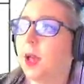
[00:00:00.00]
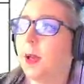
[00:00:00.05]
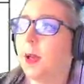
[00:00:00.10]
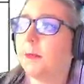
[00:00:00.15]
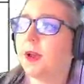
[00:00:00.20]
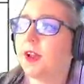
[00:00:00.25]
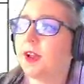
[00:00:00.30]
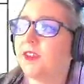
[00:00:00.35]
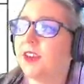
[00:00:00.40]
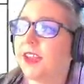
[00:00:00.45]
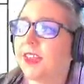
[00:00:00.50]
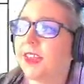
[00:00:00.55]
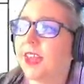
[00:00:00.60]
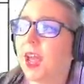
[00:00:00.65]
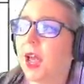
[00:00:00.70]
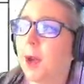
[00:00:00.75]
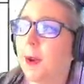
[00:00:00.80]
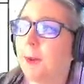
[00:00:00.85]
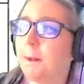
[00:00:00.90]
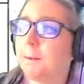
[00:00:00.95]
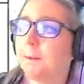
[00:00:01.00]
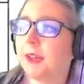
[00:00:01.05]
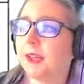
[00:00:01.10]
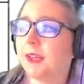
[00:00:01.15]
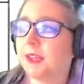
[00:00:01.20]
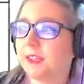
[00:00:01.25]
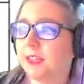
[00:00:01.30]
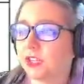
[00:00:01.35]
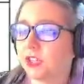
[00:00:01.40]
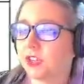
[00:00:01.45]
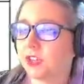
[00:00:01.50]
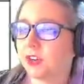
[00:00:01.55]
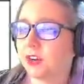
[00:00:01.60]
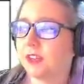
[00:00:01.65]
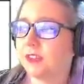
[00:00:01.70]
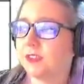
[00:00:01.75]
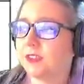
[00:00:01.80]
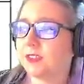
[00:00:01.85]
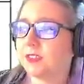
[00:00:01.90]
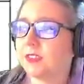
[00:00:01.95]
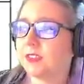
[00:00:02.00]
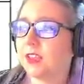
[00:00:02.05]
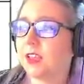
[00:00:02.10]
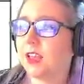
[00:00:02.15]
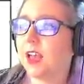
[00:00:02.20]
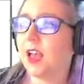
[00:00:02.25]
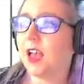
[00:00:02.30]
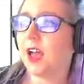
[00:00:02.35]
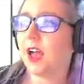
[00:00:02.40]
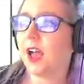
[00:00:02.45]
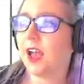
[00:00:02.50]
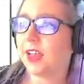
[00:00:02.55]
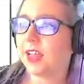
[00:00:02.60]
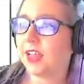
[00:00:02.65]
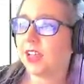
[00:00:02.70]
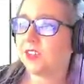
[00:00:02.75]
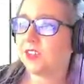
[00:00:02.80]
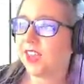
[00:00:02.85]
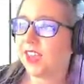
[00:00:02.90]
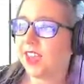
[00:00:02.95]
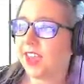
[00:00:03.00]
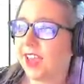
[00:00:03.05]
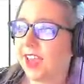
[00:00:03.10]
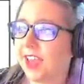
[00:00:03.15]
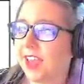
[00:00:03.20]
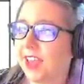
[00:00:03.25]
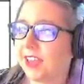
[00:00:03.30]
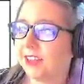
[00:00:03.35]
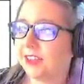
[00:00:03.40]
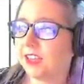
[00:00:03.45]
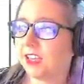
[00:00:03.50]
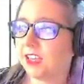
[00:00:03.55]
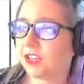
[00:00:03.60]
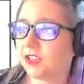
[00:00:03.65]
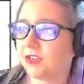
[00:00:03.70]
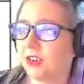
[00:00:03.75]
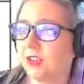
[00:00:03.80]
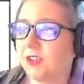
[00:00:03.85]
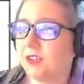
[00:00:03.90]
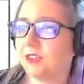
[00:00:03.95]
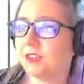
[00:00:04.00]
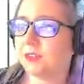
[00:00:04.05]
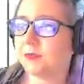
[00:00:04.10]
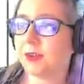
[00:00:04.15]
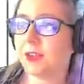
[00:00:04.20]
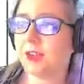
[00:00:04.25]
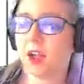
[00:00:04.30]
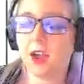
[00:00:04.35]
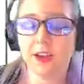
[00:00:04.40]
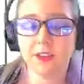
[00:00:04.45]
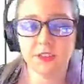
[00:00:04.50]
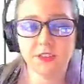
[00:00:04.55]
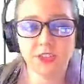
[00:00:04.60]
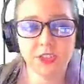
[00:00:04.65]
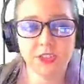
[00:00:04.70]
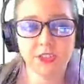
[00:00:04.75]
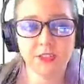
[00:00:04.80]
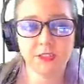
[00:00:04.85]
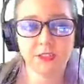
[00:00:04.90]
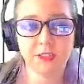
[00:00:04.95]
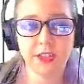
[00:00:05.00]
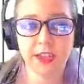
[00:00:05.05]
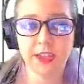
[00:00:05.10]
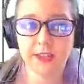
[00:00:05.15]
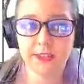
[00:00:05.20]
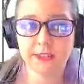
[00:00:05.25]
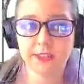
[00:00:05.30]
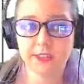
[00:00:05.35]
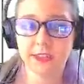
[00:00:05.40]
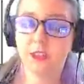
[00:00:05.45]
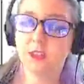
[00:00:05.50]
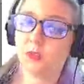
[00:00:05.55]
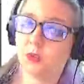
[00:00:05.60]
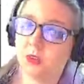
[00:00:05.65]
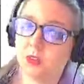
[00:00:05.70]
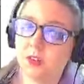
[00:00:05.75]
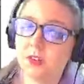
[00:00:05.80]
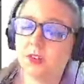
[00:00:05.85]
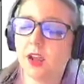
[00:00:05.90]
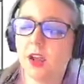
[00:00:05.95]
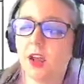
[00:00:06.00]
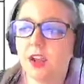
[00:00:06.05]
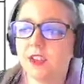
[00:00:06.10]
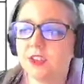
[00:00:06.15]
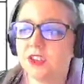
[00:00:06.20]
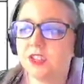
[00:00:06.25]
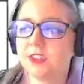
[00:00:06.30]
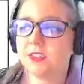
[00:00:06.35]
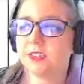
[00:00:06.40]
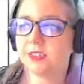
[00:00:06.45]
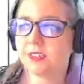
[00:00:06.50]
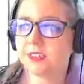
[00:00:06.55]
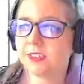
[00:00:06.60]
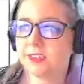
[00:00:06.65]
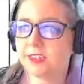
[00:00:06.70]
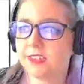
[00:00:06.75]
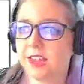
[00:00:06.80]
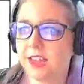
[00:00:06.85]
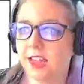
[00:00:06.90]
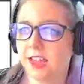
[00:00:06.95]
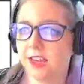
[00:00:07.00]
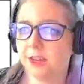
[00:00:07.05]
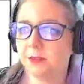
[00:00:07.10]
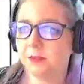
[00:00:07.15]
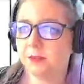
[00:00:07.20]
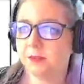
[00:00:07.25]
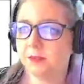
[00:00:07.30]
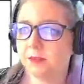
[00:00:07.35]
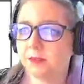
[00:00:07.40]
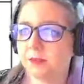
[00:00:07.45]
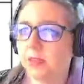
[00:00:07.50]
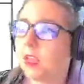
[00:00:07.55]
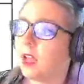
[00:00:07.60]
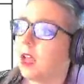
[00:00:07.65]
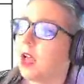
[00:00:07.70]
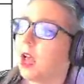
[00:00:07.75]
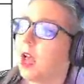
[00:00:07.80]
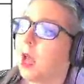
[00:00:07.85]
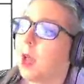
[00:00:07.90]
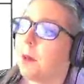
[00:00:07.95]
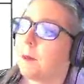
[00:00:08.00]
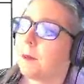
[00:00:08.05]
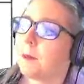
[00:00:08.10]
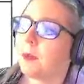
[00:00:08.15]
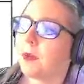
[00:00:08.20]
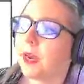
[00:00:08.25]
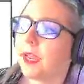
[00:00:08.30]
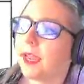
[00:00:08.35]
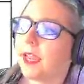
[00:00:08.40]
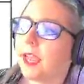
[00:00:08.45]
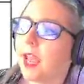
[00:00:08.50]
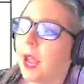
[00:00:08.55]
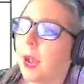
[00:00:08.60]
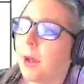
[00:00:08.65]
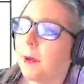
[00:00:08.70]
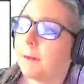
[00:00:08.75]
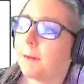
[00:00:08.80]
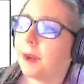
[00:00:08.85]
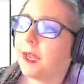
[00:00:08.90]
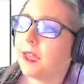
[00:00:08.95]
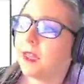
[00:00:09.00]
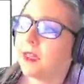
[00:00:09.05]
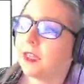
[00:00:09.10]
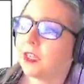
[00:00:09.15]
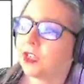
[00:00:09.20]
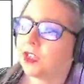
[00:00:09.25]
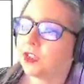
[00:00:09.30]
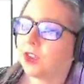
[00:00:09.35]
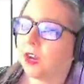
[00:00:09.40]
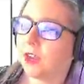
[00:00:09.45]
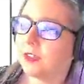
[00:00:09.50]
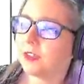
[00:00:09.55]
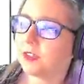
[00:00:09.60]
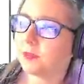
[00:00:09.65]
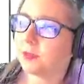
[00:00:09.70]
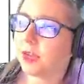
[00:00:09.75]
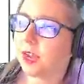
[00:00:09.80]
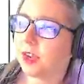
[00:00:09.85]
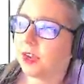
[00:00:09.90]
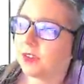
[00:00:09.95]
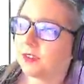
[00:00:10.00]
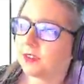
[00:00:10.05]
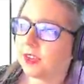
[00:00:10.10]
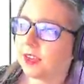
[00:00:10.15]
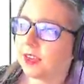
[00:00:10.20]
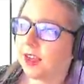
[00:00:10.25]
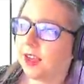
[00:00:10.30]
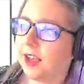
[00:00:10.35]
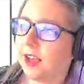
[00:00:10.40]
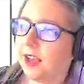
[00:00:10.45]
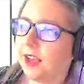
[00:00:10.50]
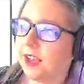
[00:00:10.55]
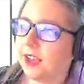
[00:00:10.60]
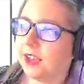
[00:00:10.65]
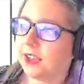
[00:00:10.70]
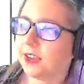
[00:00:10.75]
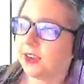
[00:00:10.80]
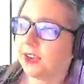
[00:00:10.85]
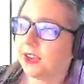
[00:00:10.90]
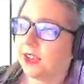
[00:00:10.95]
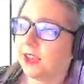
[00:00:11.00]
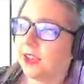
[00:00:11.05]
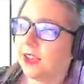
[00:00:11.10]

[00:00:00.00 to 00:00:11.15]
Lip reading: But if I count my electrons, I have 8 electrons in my oxygen 18 or oxygen 16 atom. But when I count my electrons in my oxide ion,